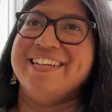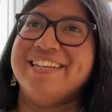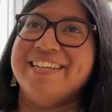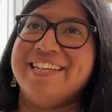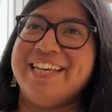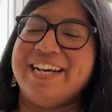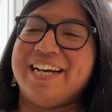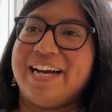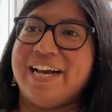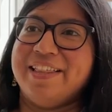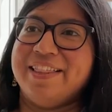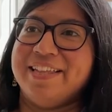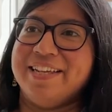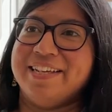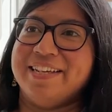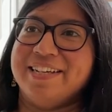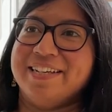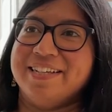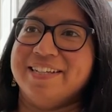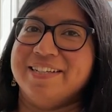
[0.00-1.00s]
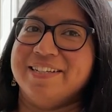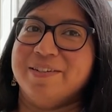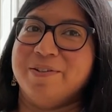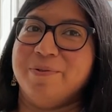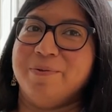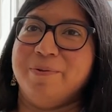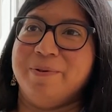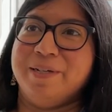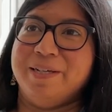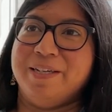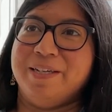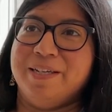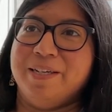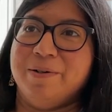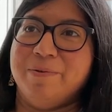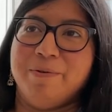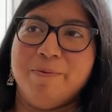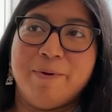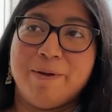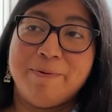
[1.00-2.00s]
Yeah, I think
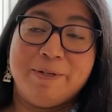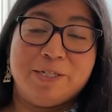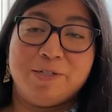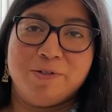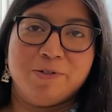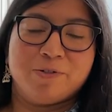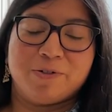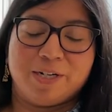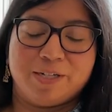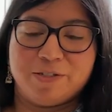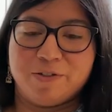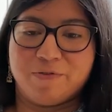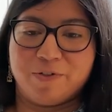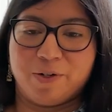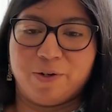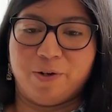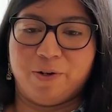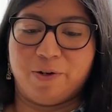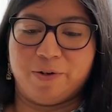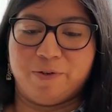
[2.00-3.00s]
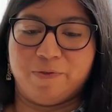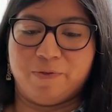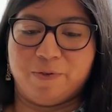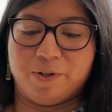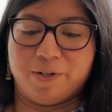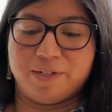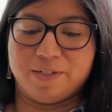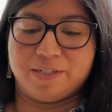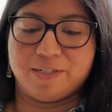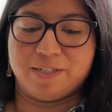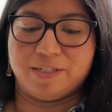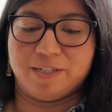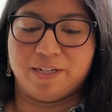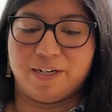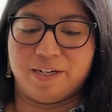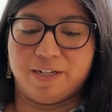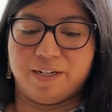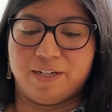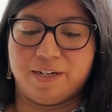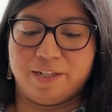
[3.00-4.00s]
we maybe do try to follow a lot of what
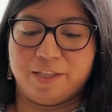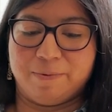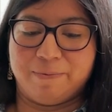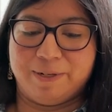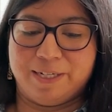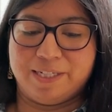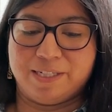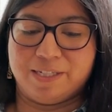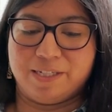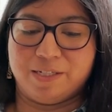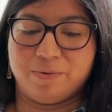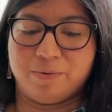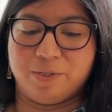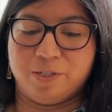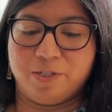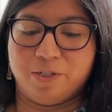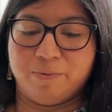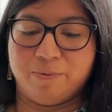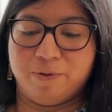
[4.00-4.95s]
other places would do,